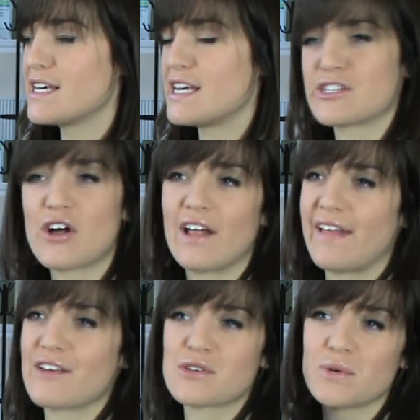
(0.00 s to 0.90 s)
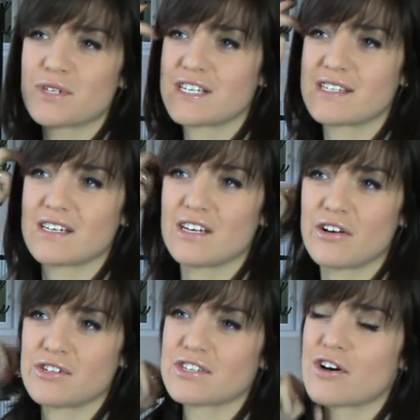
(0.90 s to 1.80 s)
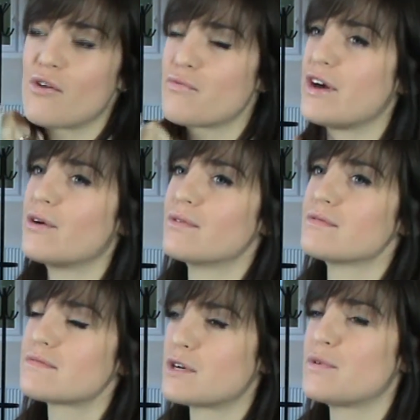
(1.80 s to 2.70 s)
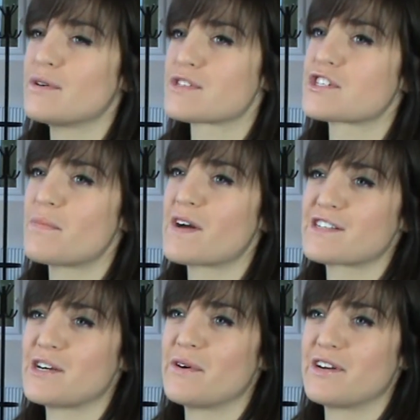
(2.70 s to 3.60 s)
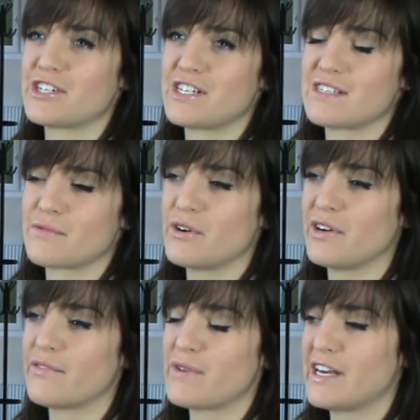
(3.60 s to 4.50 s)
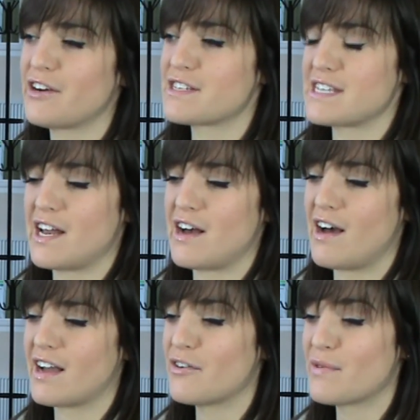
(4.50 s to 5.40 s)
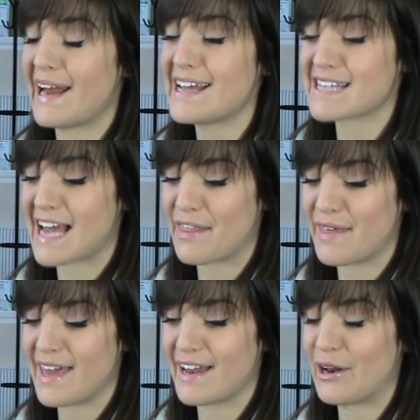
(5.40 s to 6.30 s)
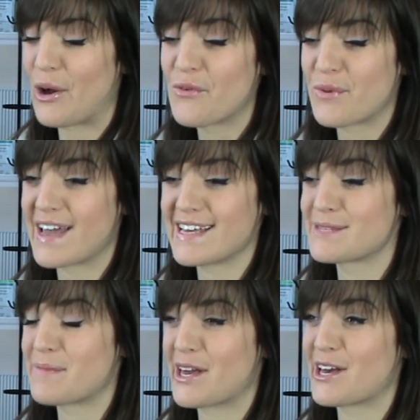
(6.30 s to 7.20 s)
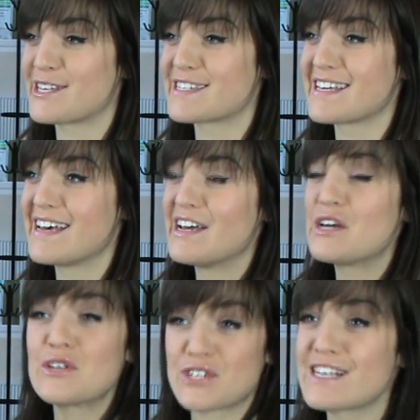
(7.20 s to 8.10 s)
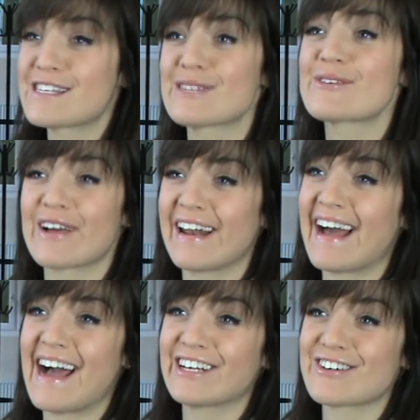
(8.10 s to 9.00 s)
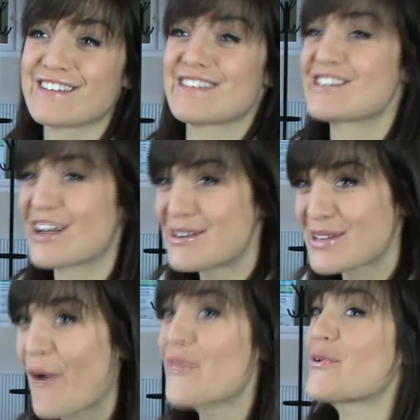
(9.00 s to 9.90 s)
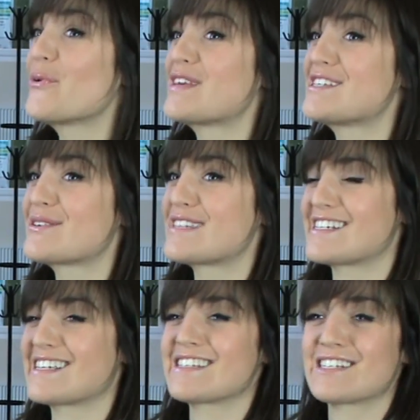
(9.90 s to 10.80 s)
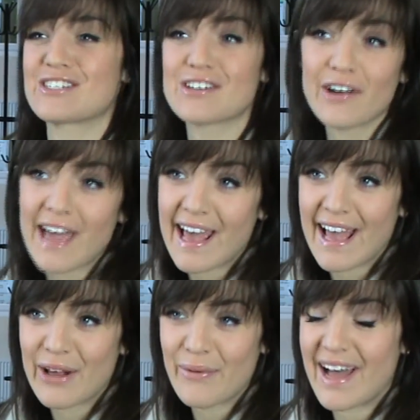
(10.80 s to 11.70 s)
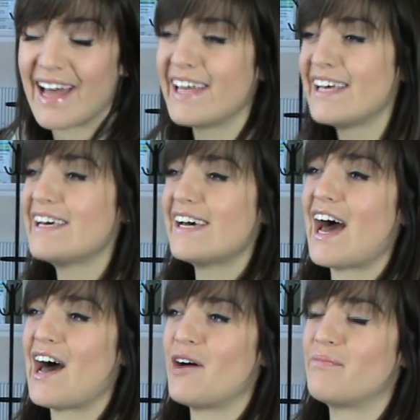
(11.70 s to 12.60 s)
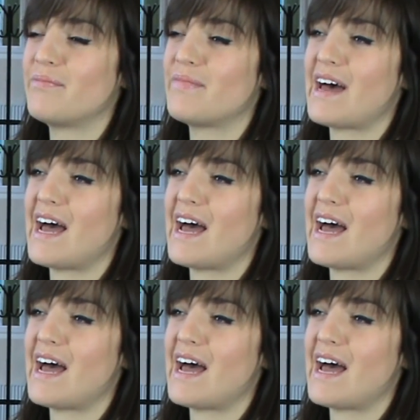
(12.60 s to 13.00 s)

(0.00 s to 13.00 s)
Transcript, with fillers: is not like that at all. She's you know she's got a real a real stomach to her and she's real really gutsy and I, I can relate to Kathy in a lot of ways because she's a struggling actress and she goes along to all these auditions and she's not getting anywhere. Um,